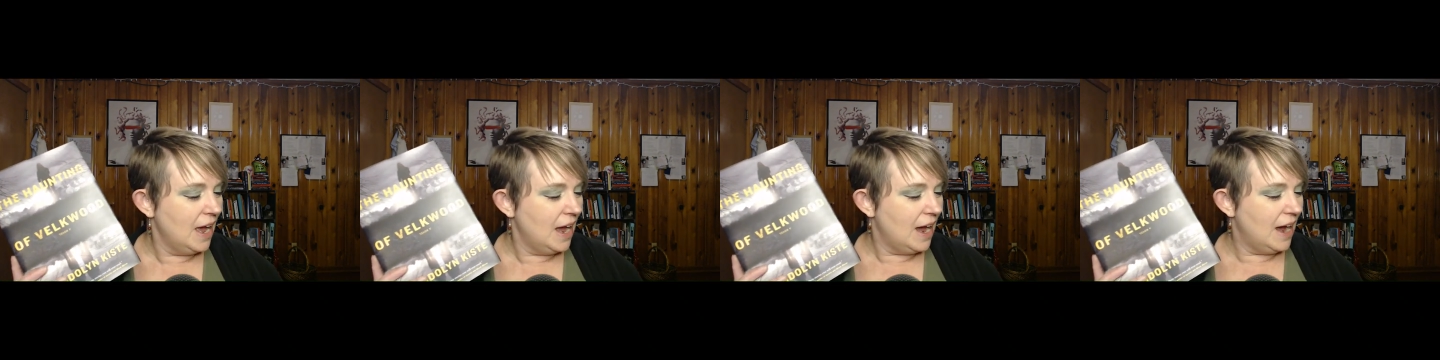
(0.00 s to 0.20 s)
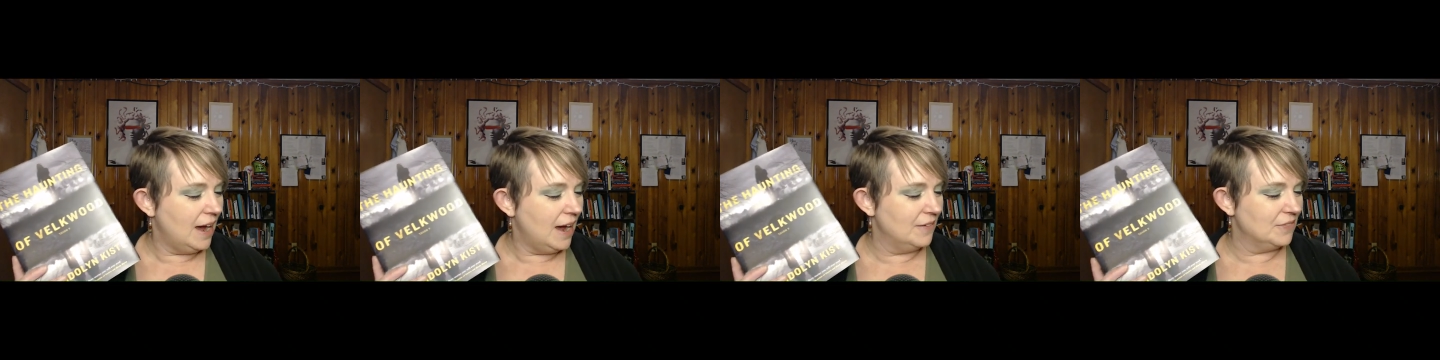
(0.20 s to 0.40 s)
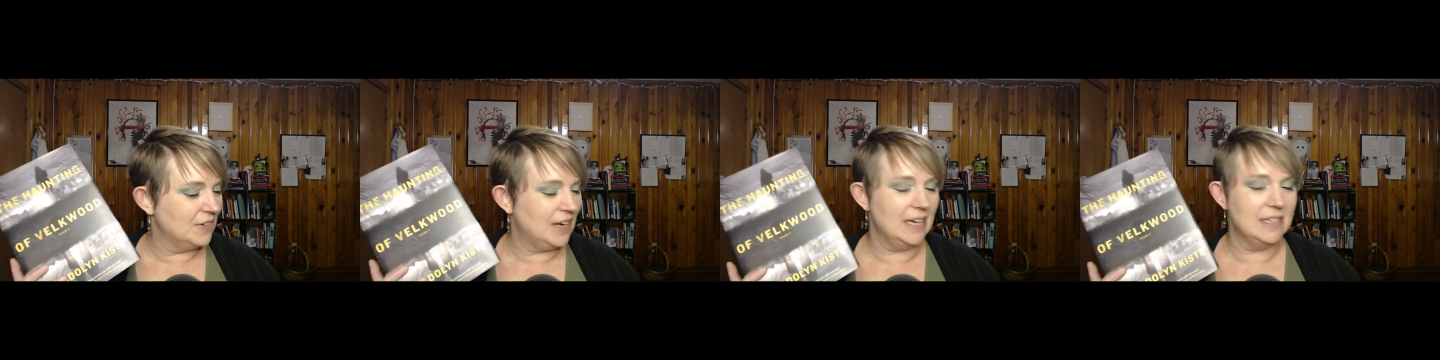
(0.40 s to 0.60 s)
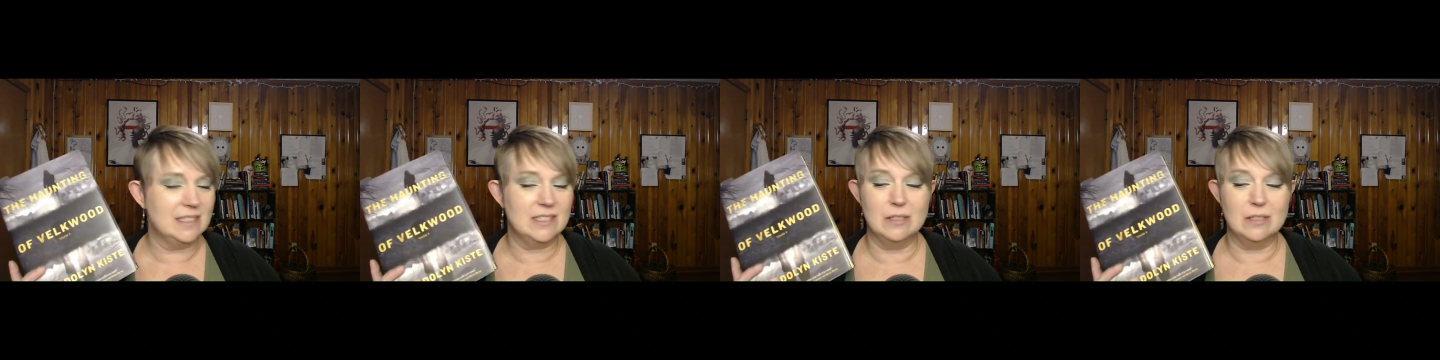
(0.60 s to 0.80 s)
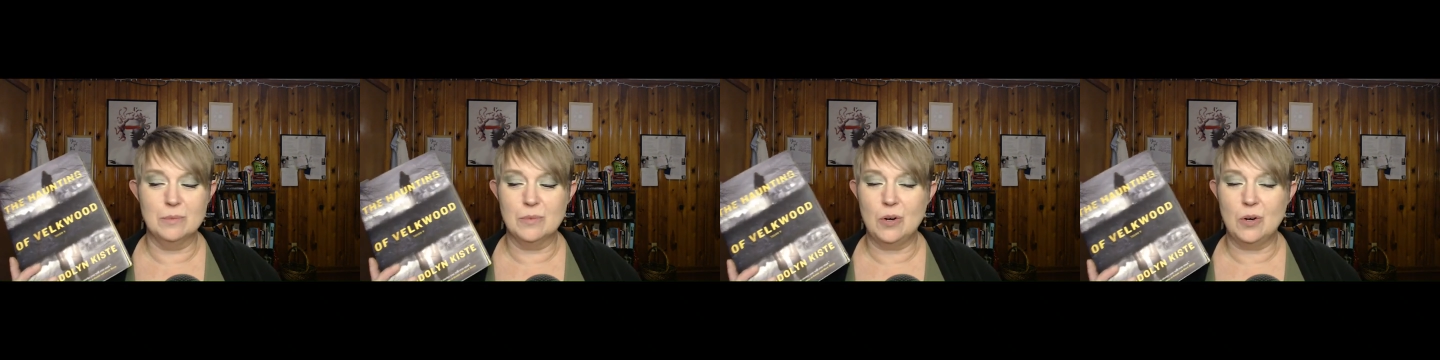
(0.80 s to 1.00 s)
I've got
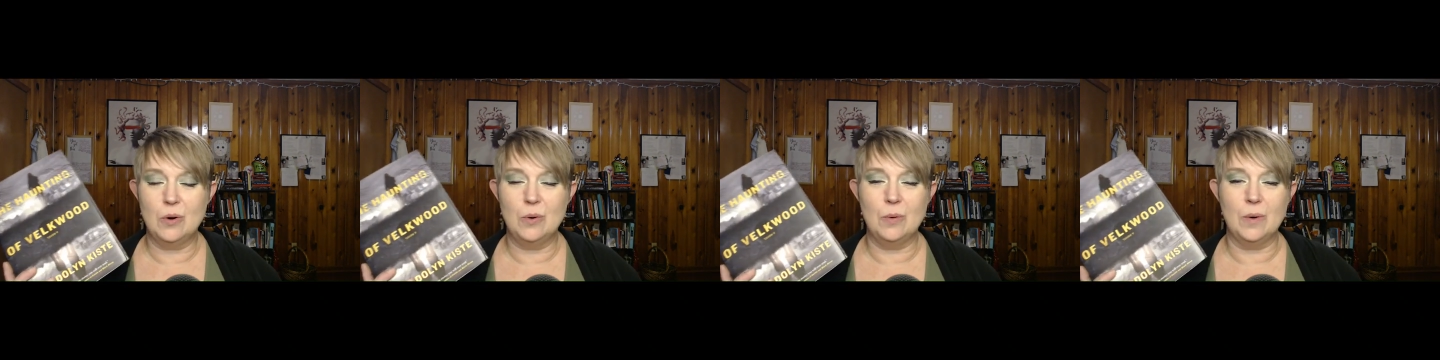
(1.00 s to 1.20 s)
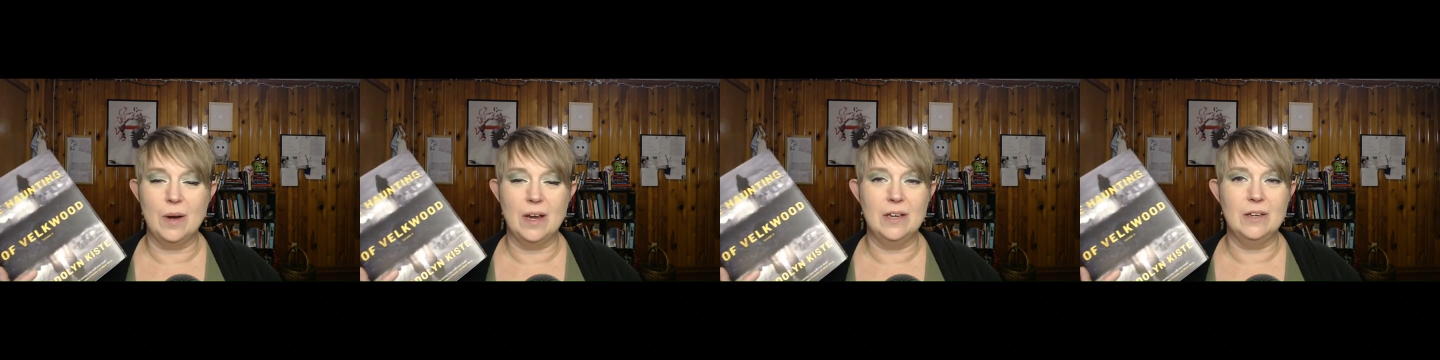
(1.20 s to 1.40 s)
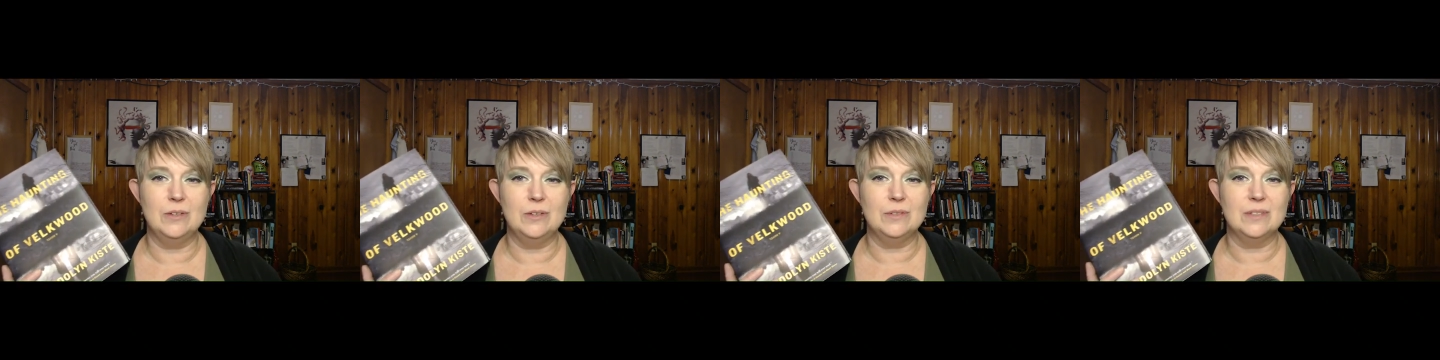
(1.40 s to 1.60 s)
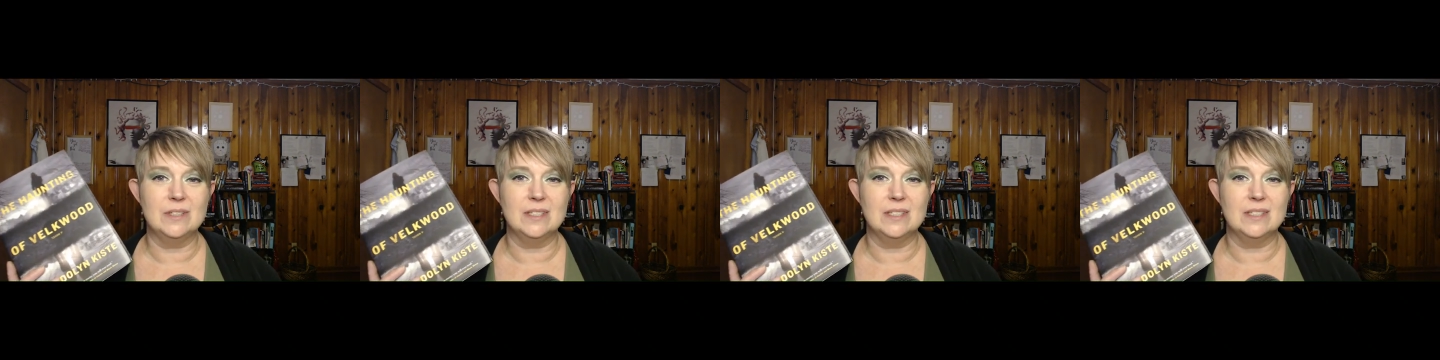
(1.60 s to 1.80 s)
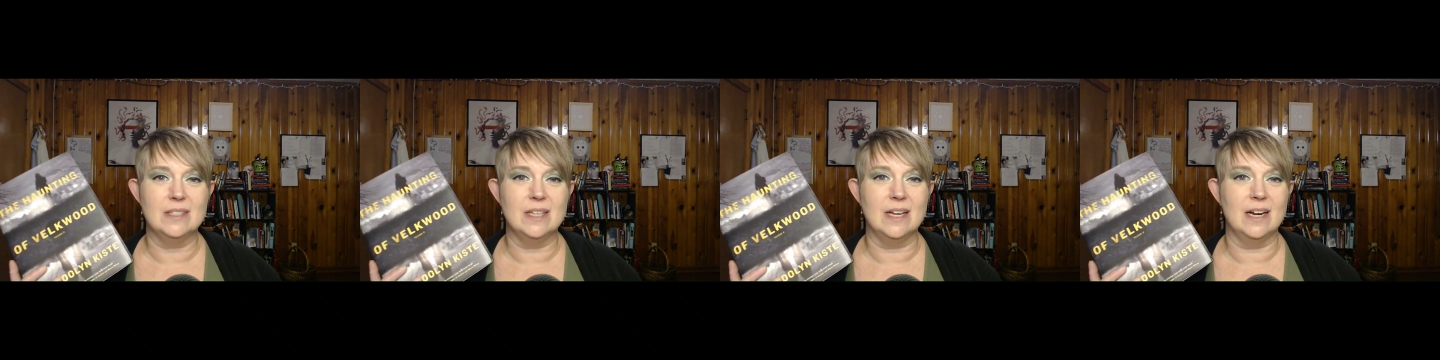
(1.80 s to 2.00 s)
some
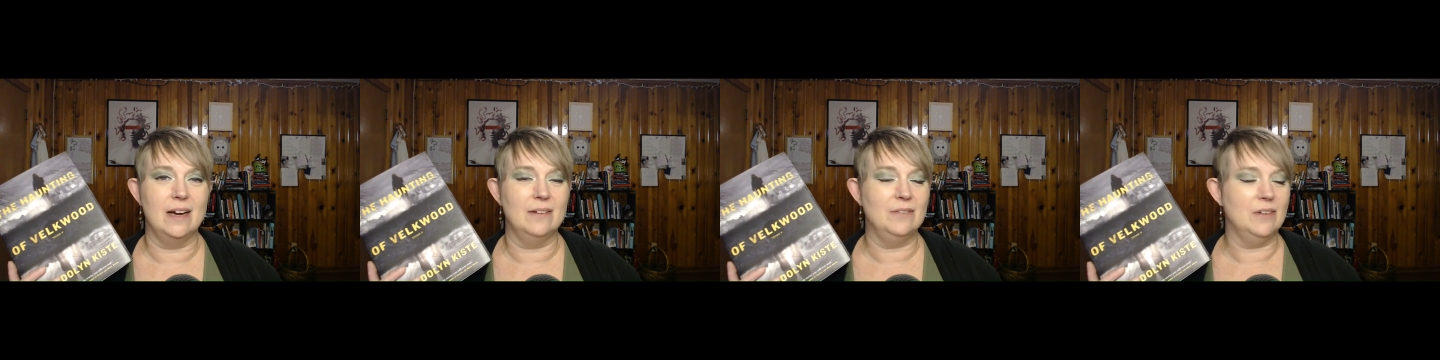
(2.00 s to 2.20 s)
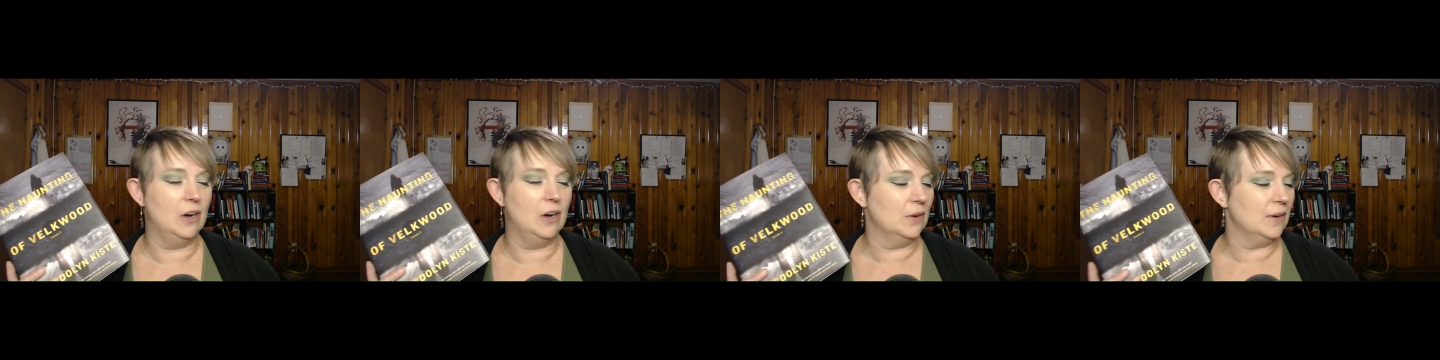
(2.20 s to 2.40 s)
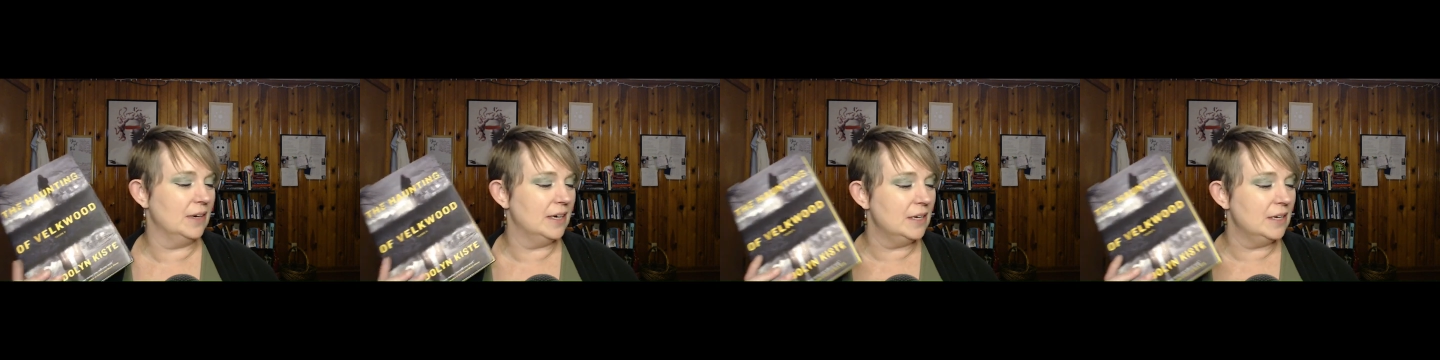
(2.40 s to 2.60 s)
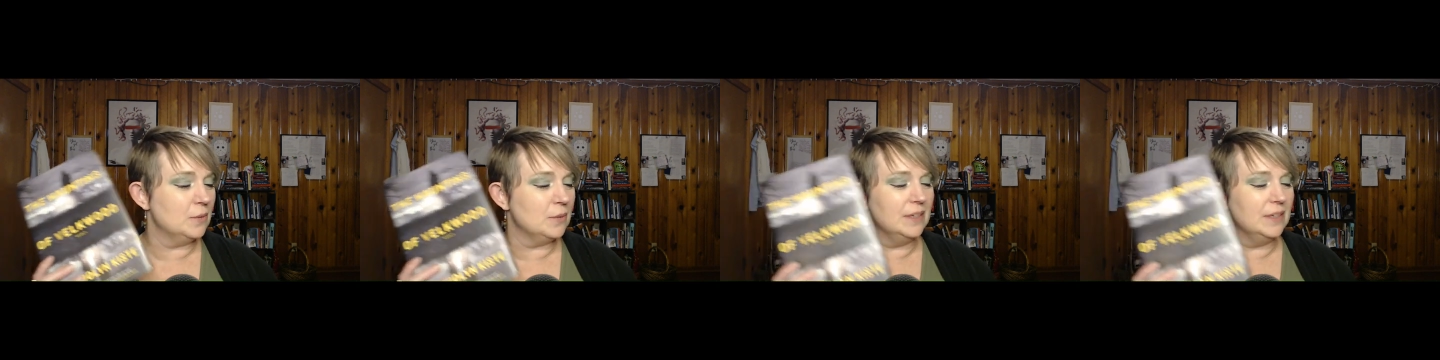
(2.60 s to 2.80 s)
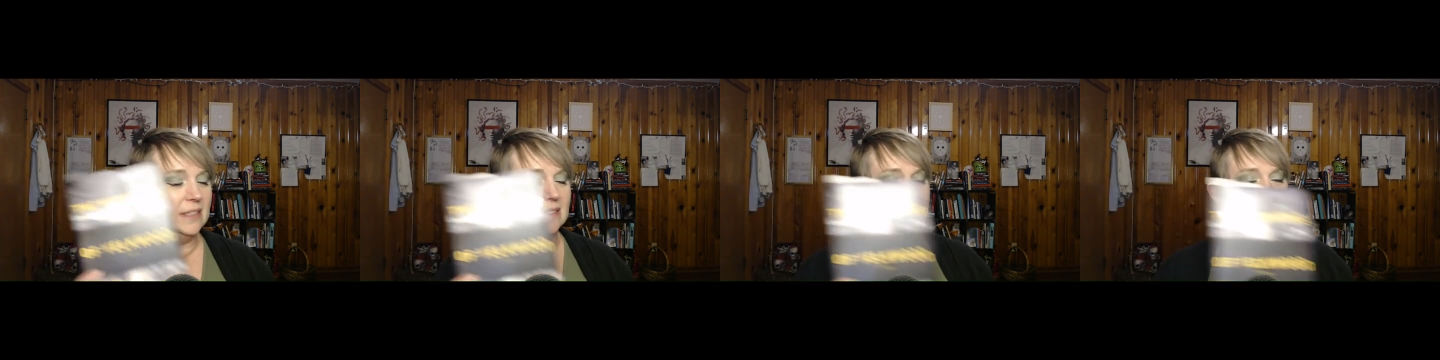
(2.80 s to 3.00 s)
quotes that I've already
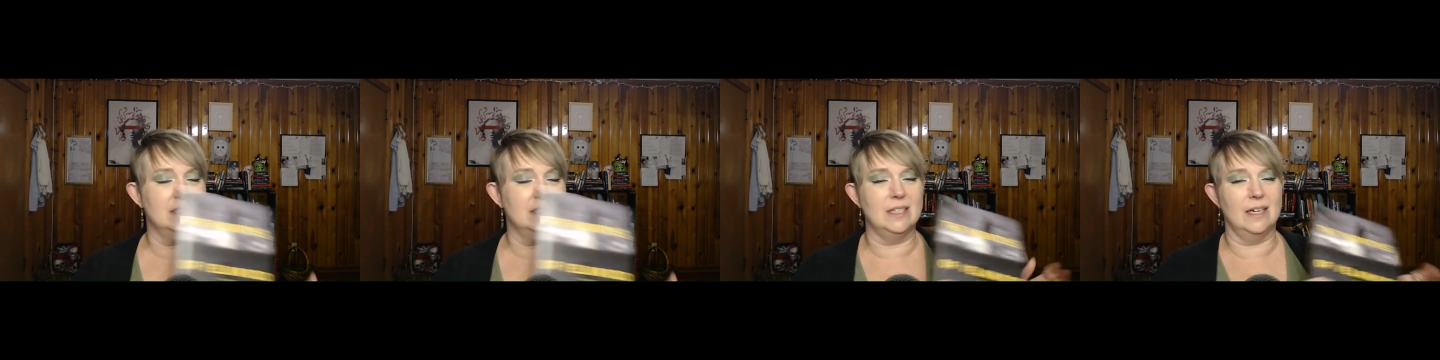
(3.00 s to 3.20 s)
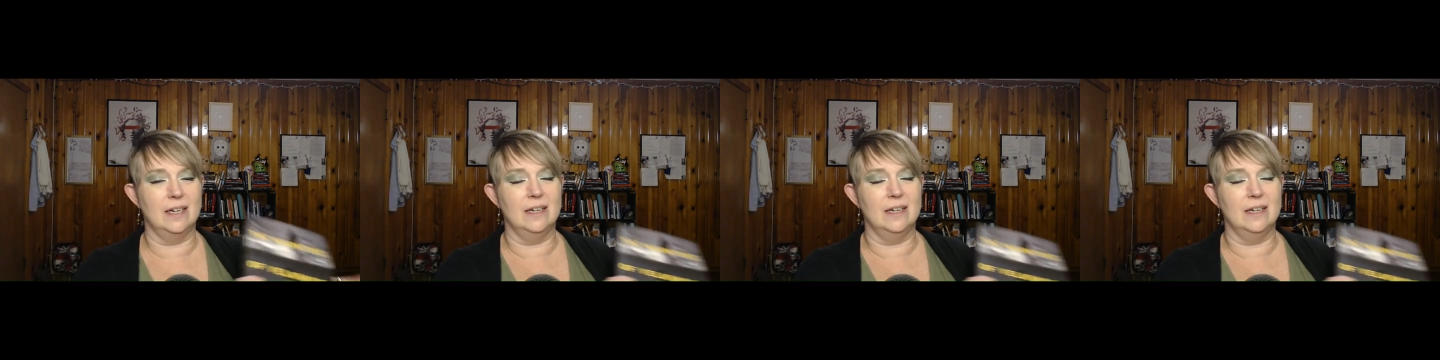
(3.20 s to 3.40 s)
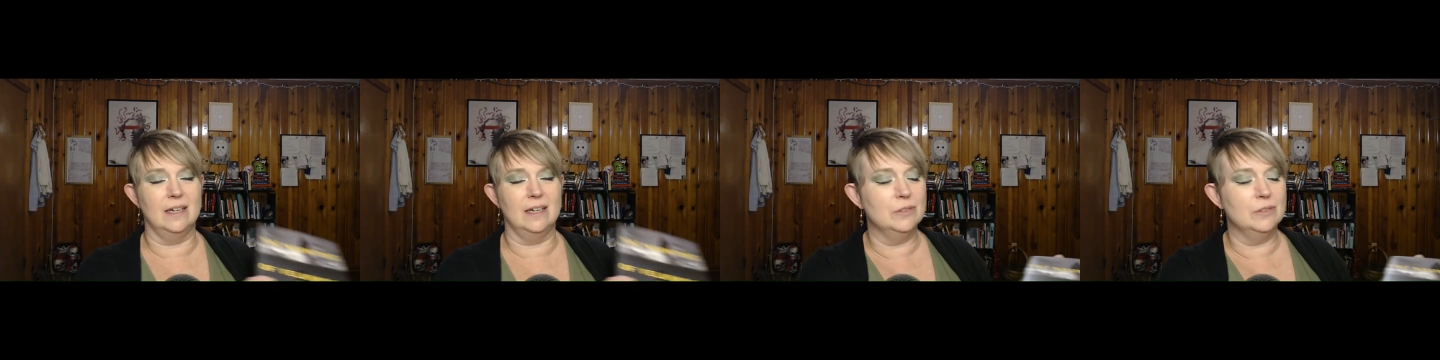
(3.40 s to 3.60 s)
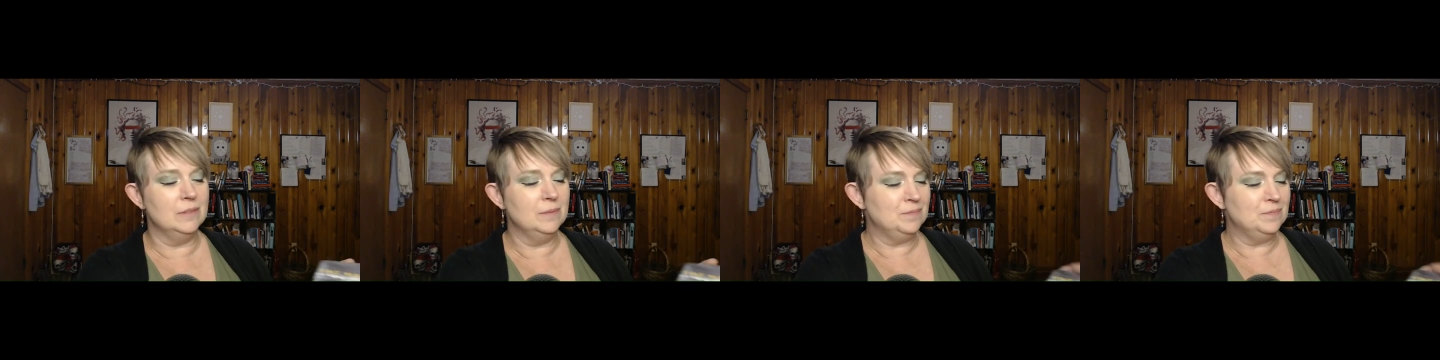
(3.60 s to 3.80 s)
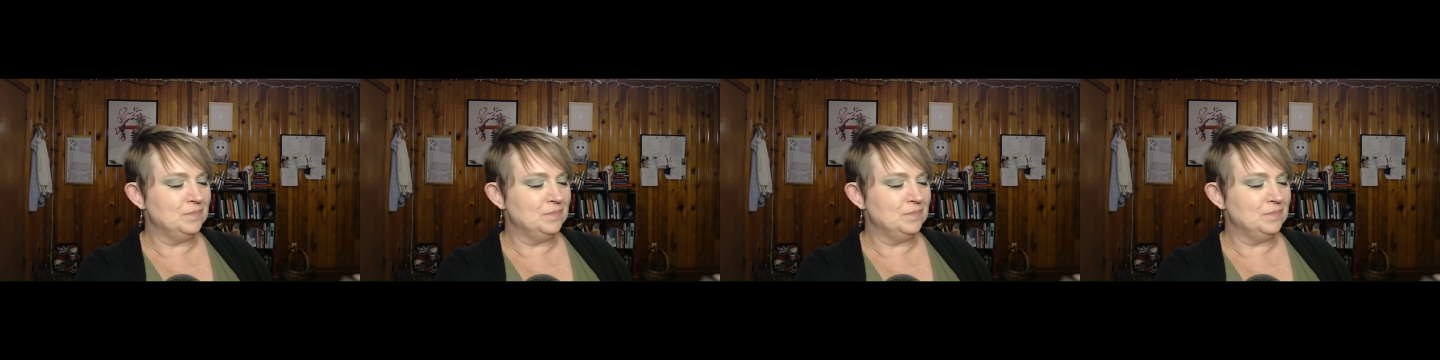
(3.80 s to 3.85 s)
written down.